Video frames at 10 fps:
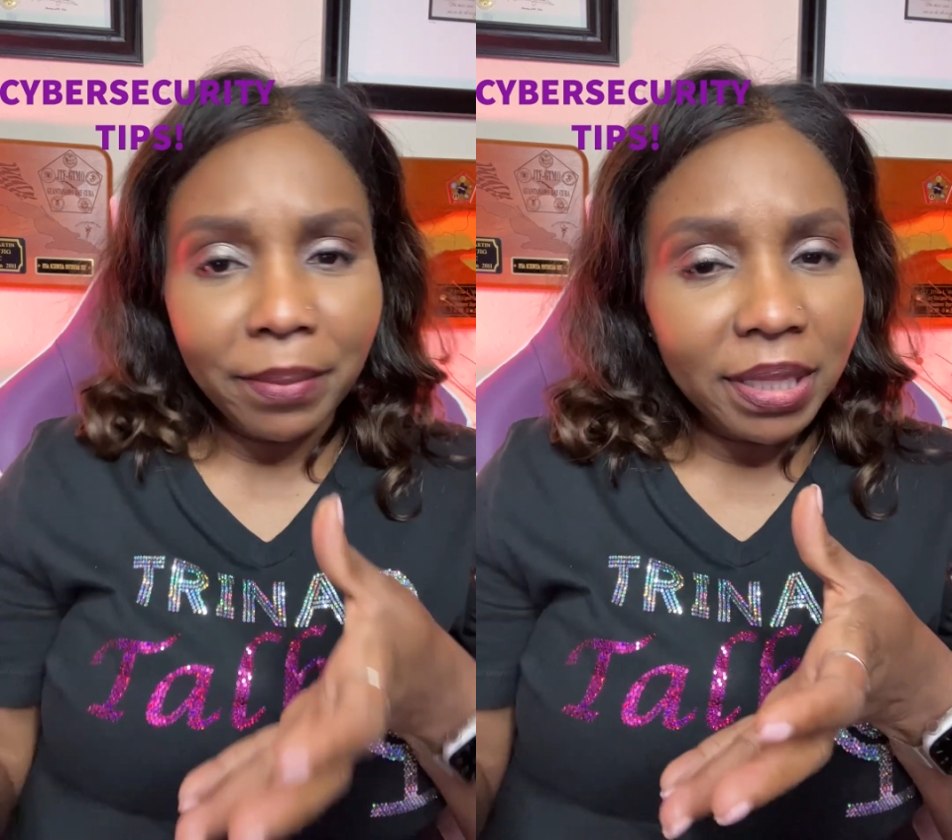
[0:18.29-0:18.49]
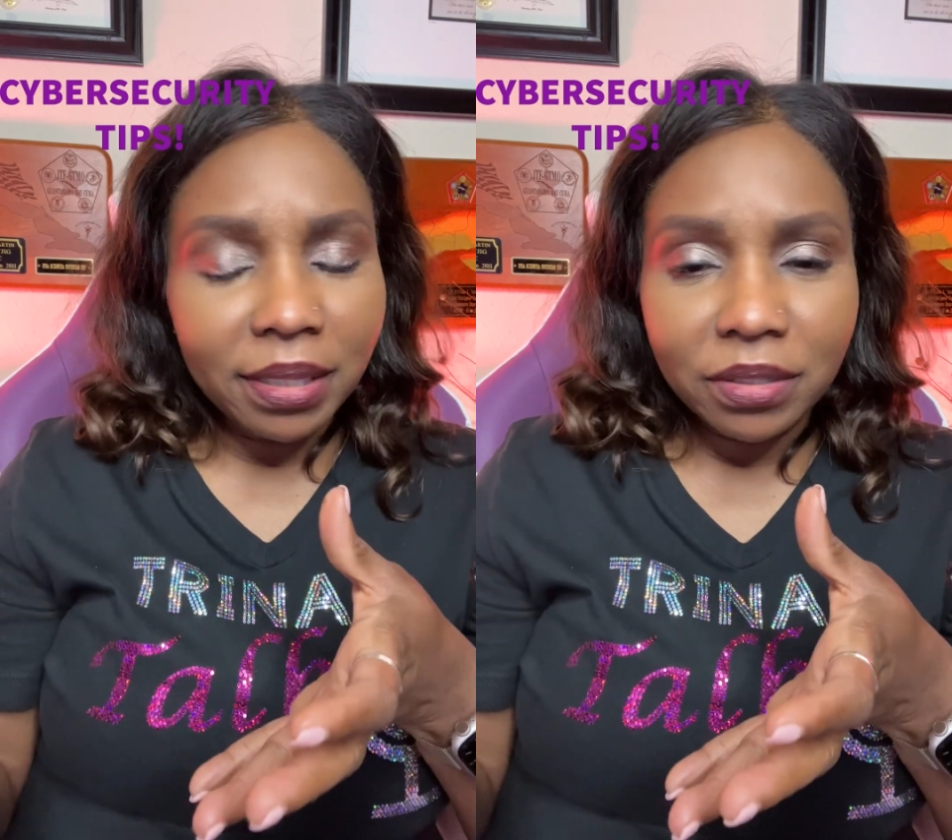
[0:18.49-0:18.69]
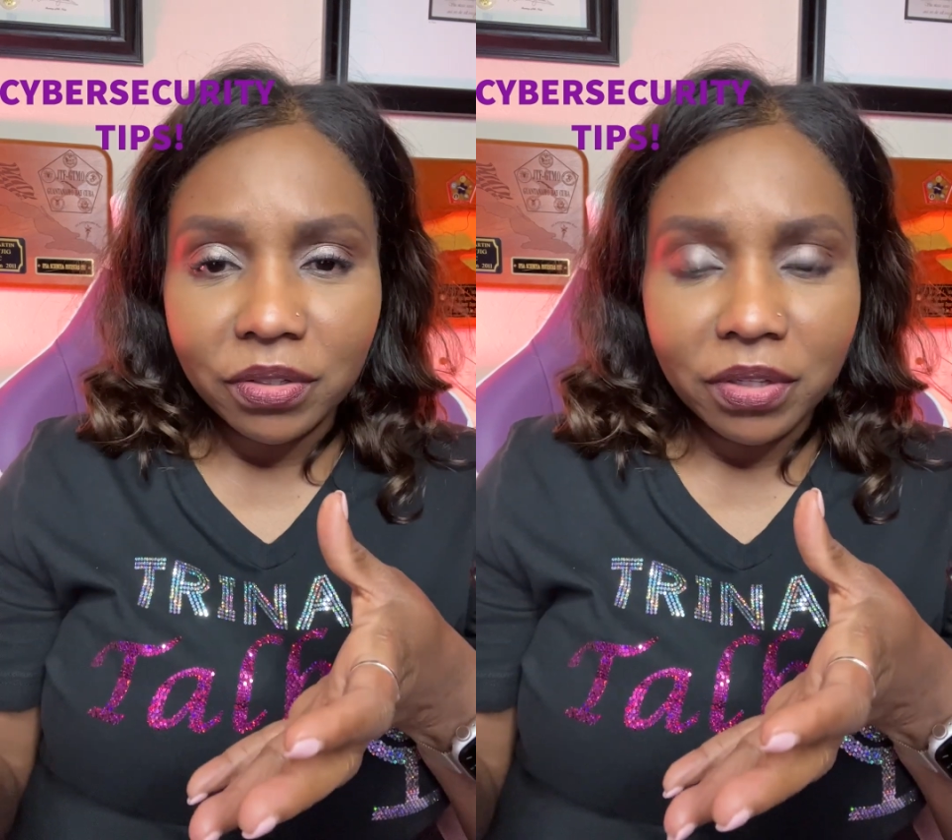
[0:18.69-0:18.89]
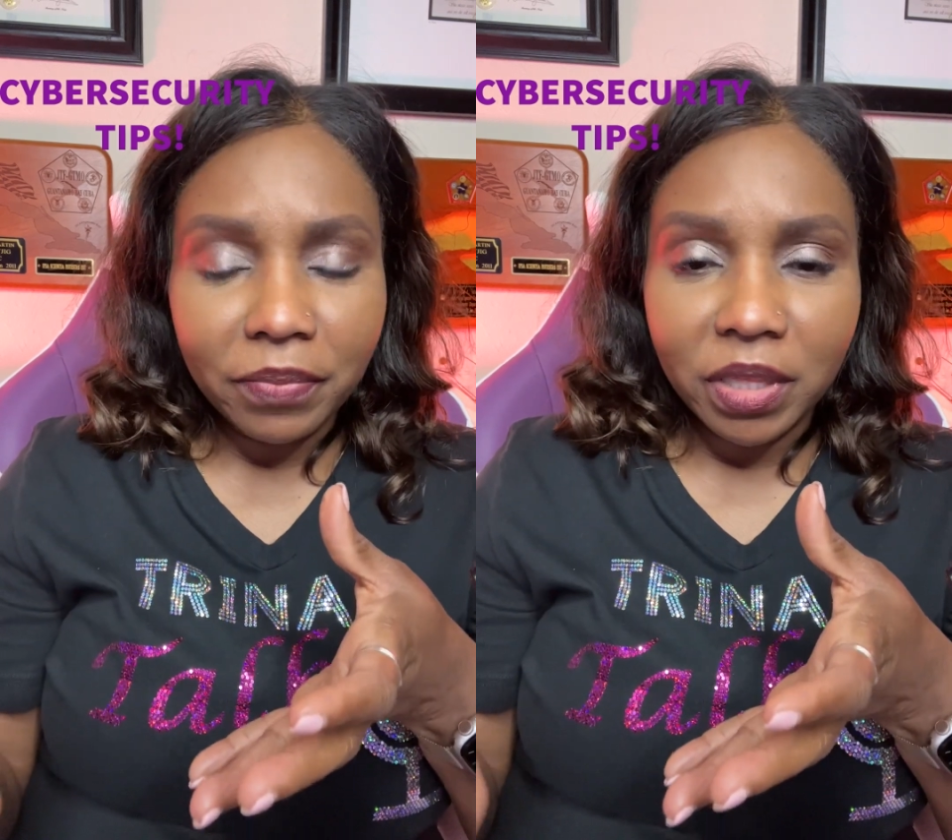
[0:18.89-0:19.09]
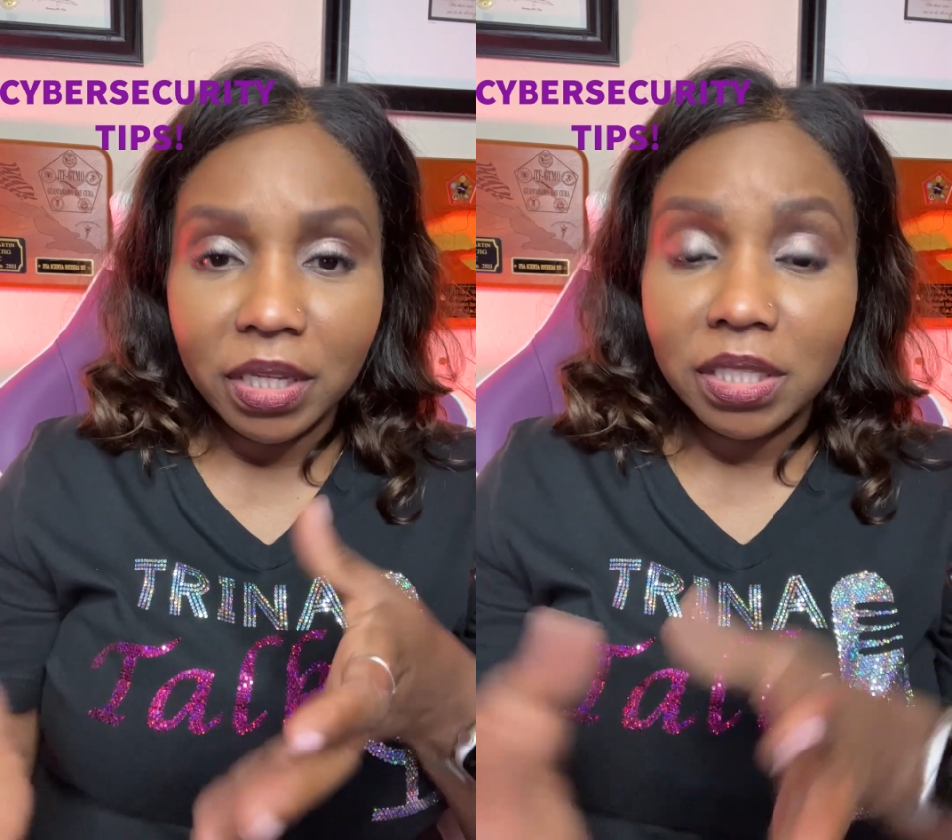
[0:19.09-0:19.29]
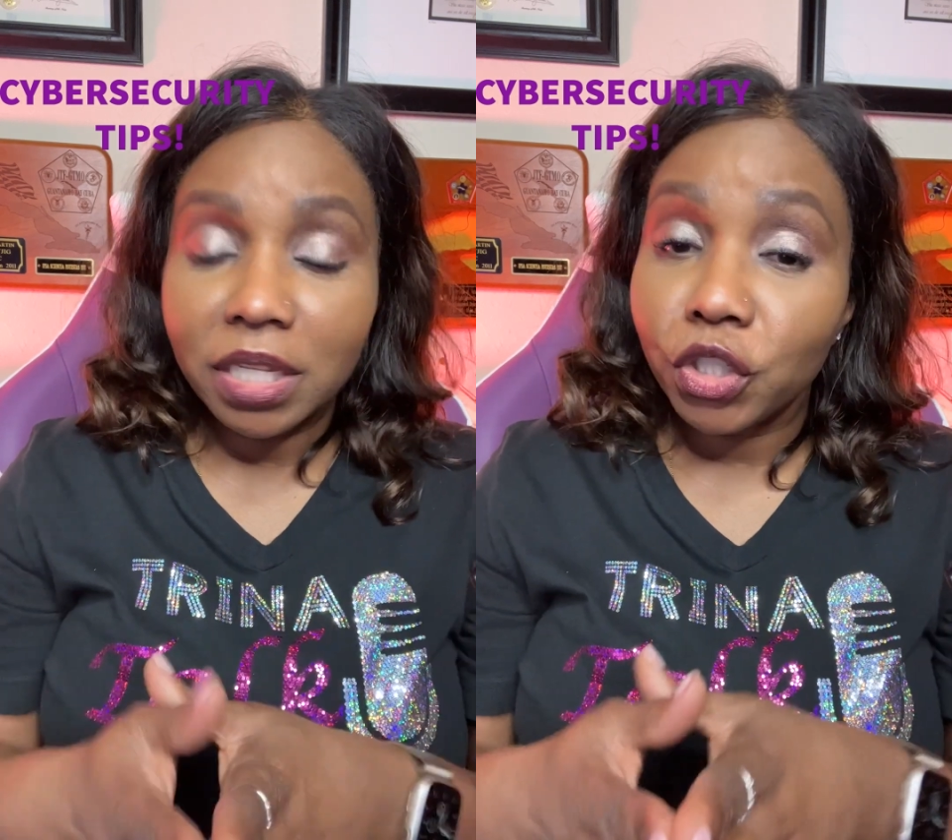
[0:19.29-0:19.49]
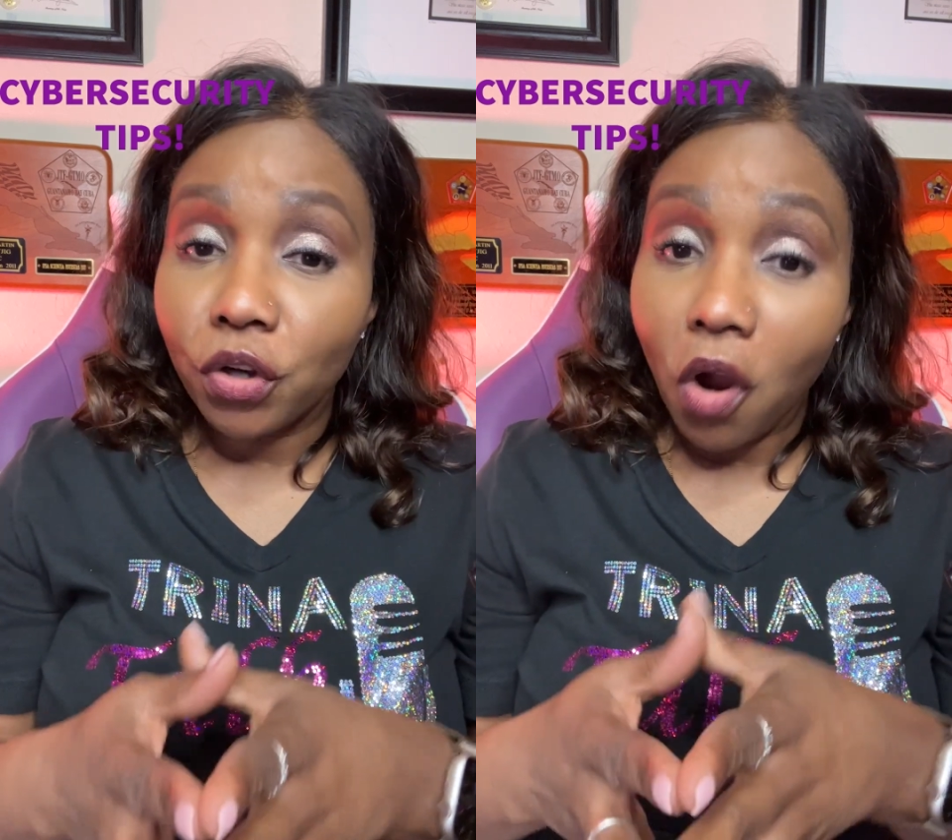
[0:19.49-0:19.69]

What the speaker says: these are some things that you're